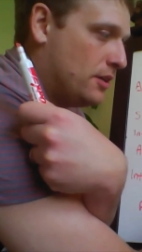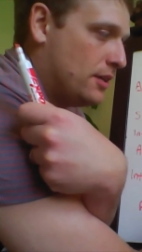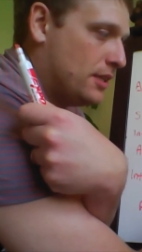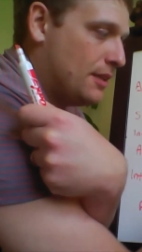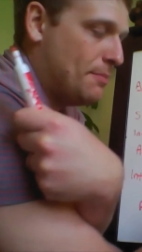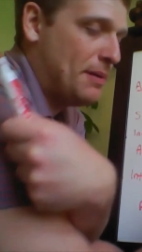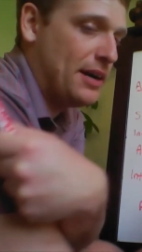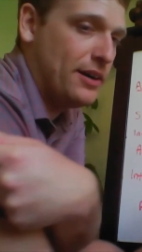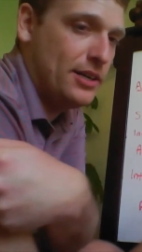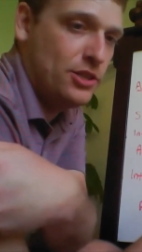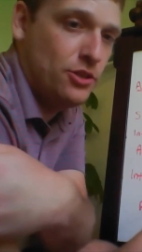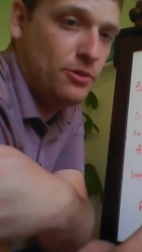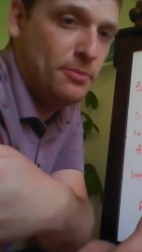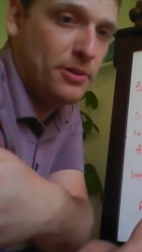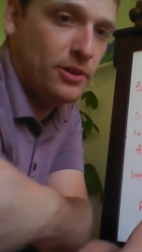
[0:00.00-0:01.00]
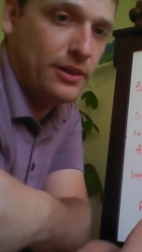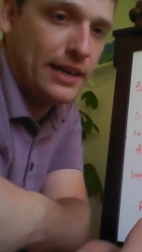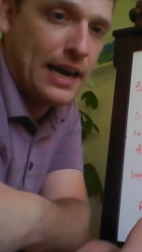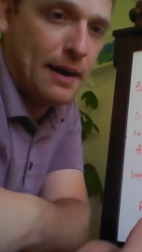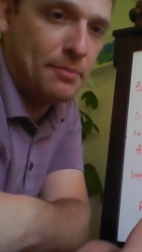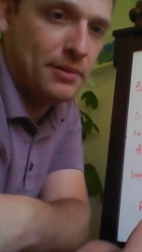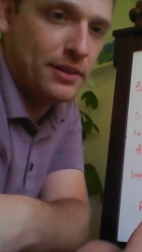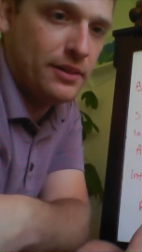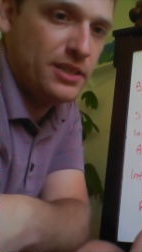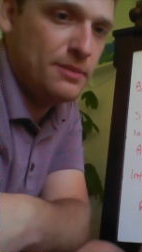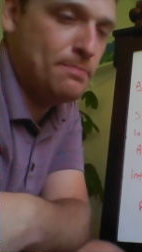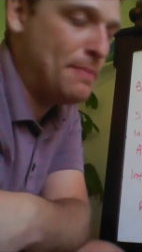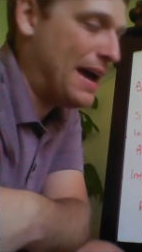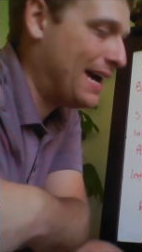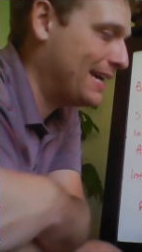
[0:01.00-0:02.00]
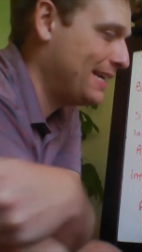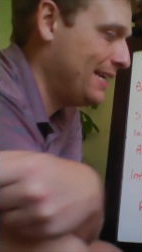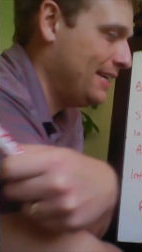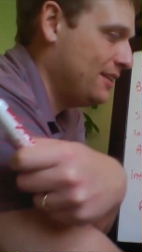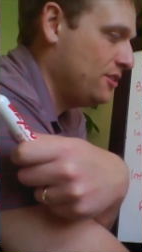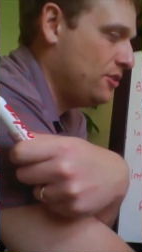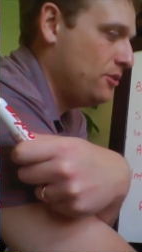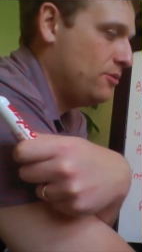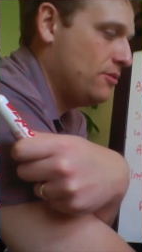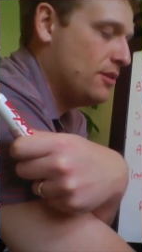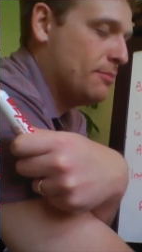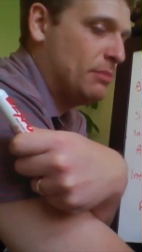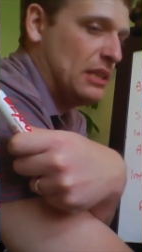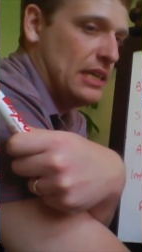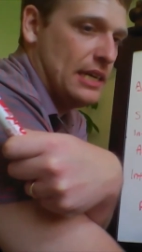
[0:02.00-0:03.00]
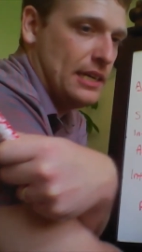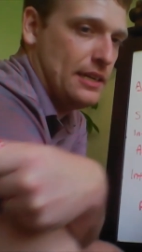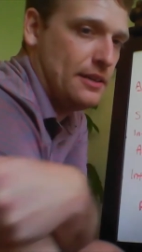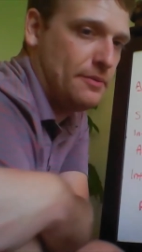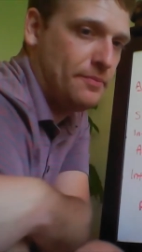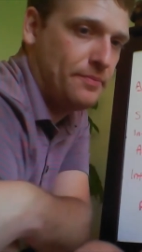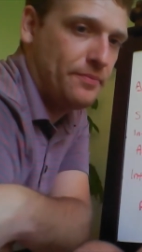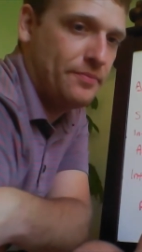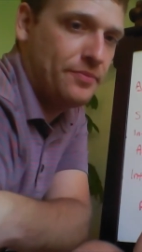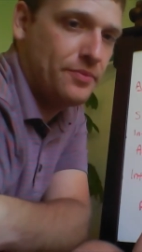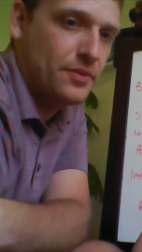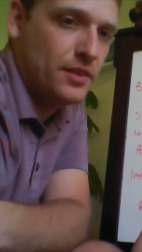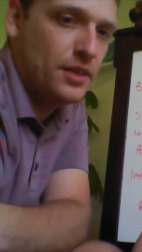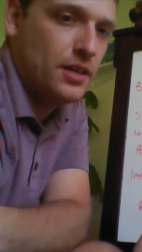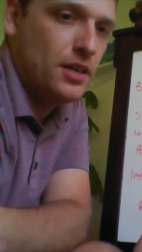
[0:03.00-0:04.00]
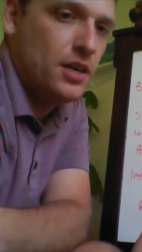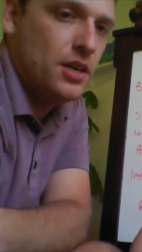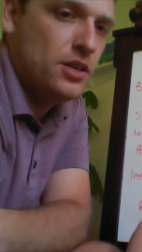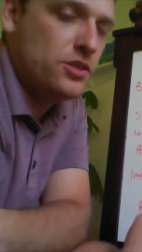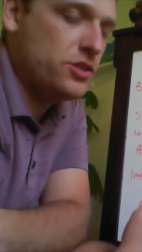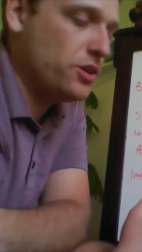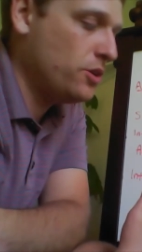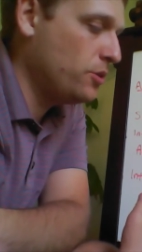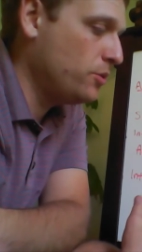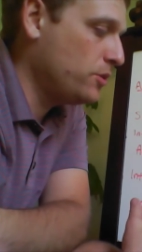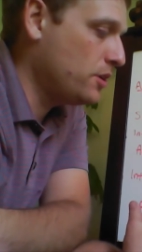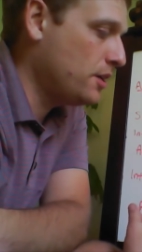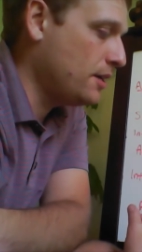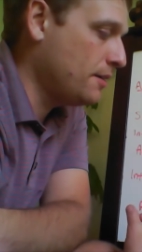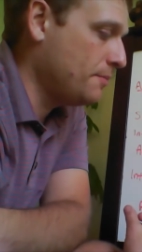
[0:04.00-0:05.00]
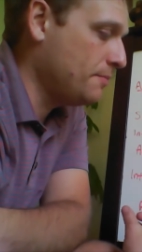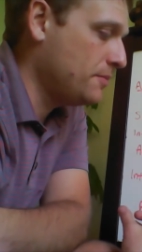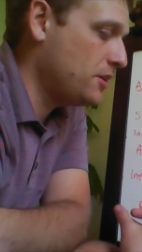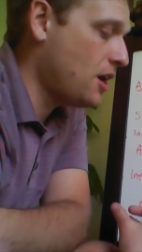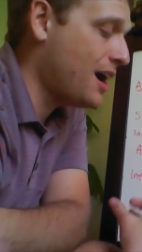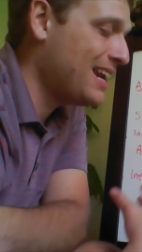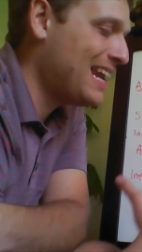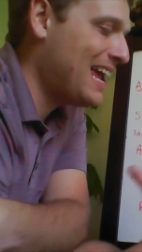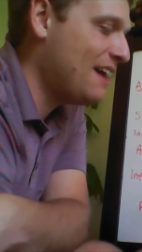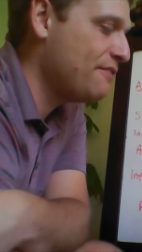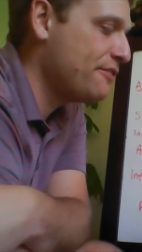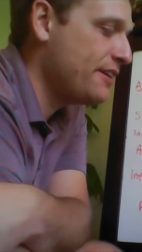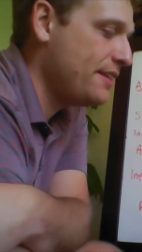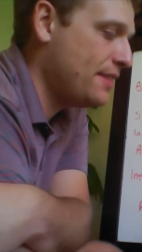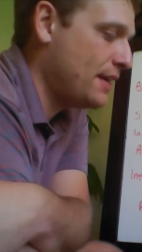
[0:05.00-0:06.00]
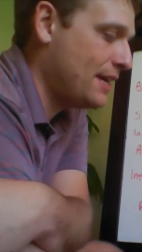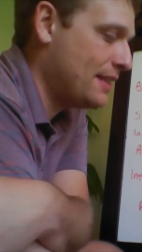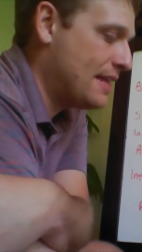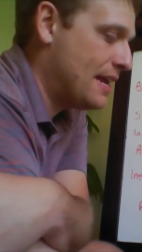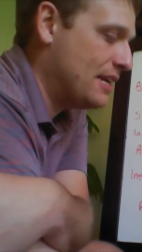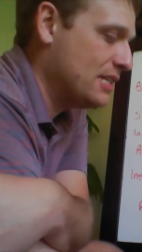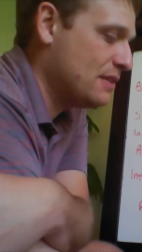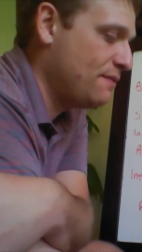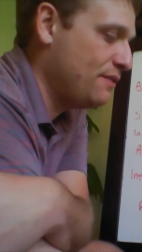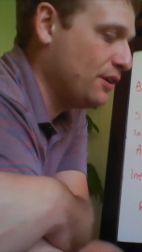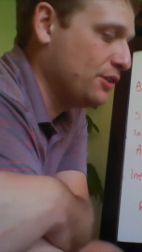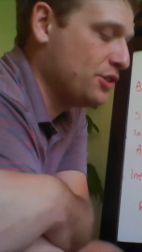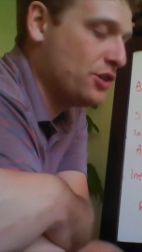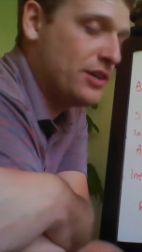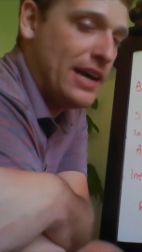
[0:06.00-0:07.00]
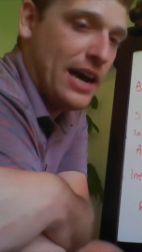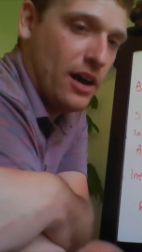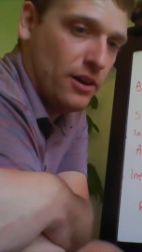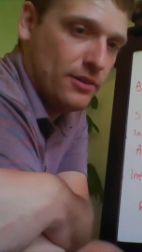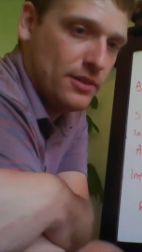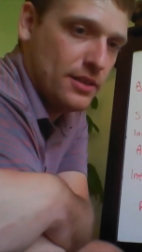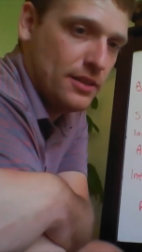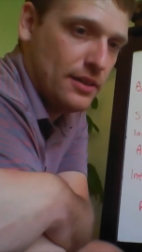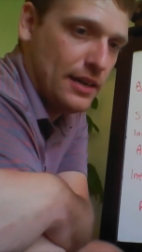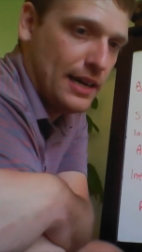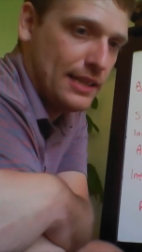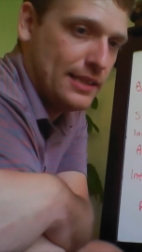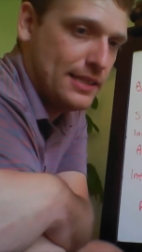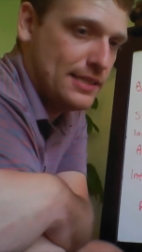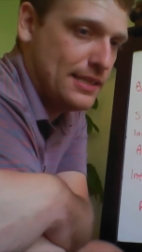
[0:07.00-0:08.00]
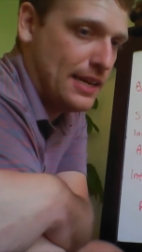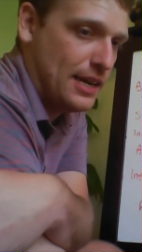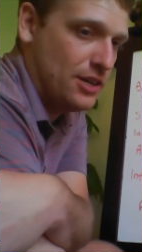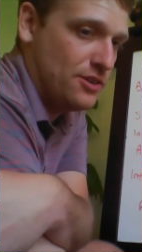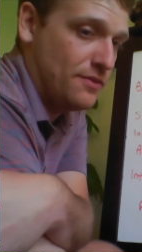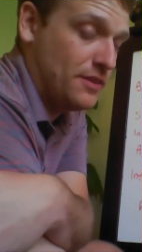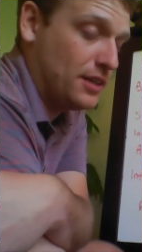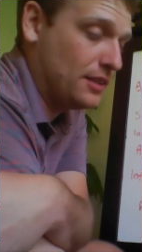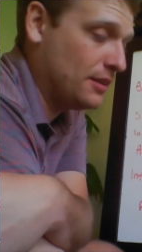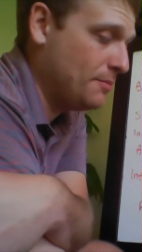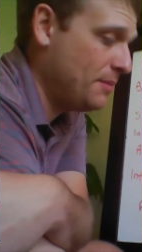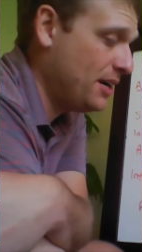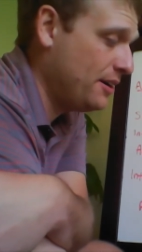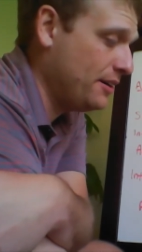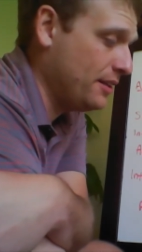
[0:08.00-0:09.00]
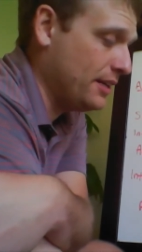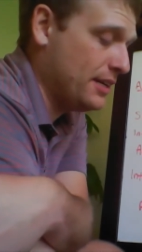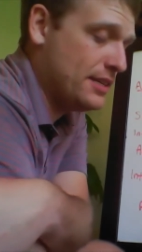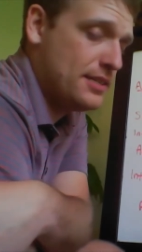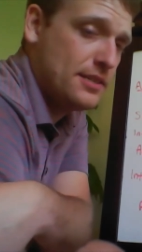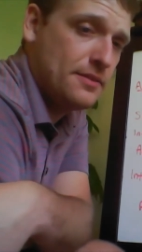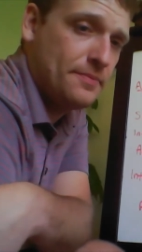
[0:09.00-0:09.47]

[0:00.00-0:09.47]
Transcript: the peritubular capillaries, back into the blood. So not everything that is filtered out at the stage of the glomerulus